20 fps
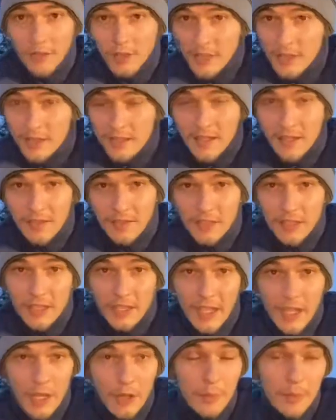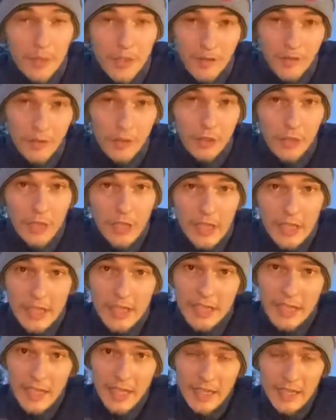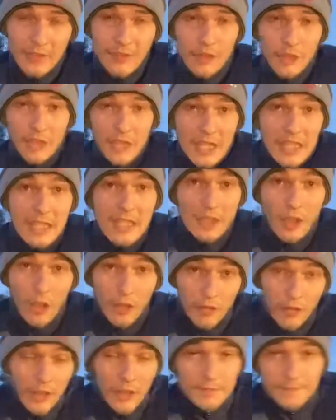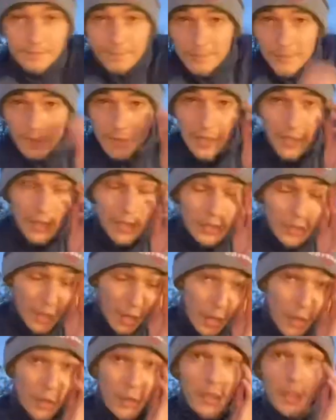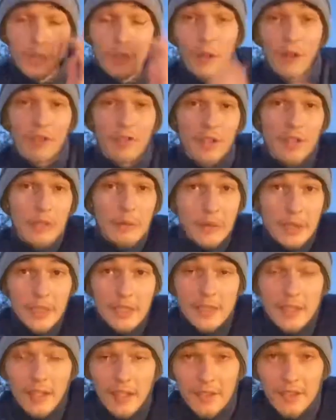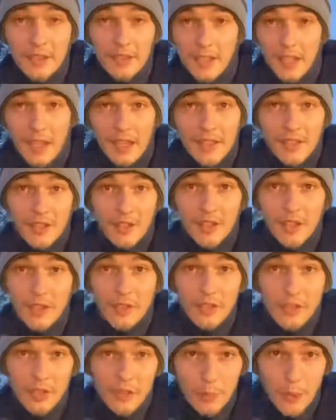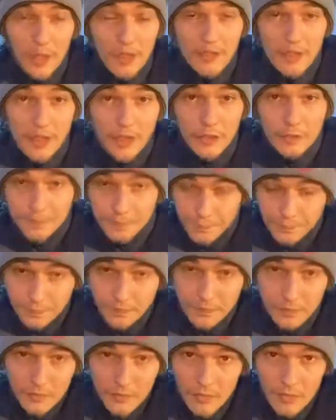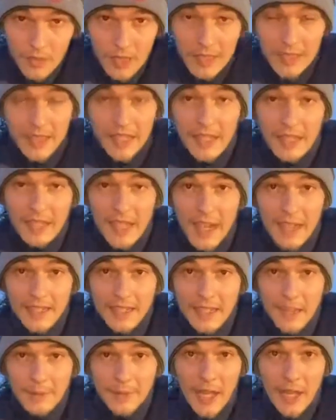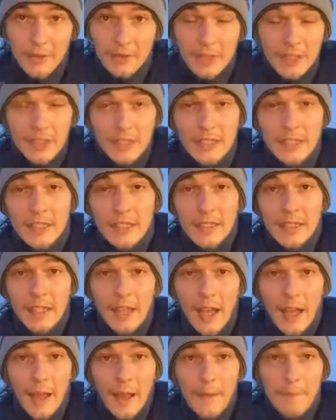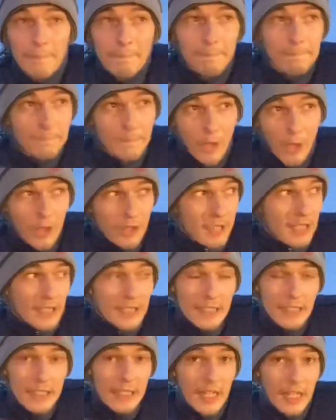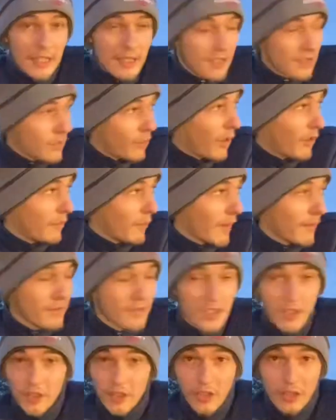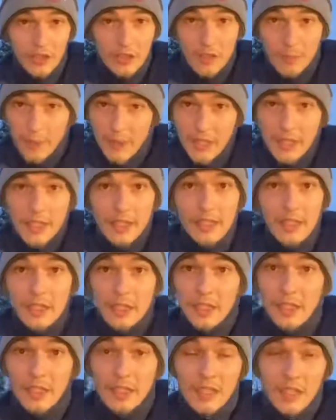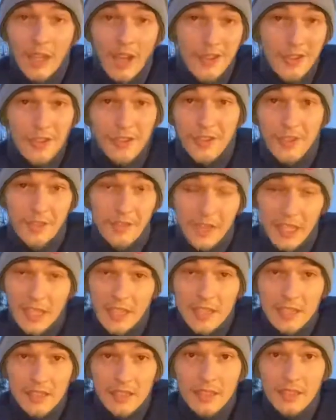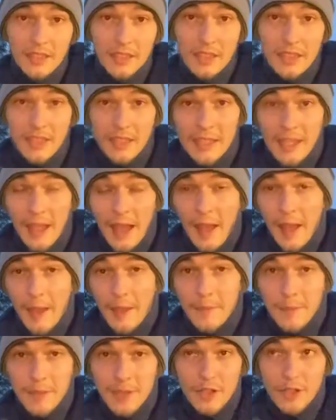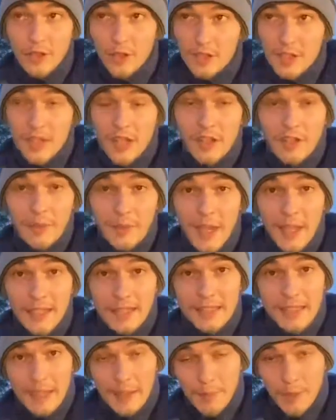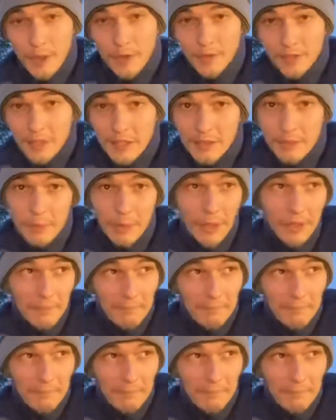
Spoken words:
is definitely going to help. And if you're a keen golfer and go quite frequently, then I think, yeah, it's only ever going to benefit you in getting your handicap down. Ideally in the next 12 months I'd like to be under 15, so knock 10 off my handicap hopefully, but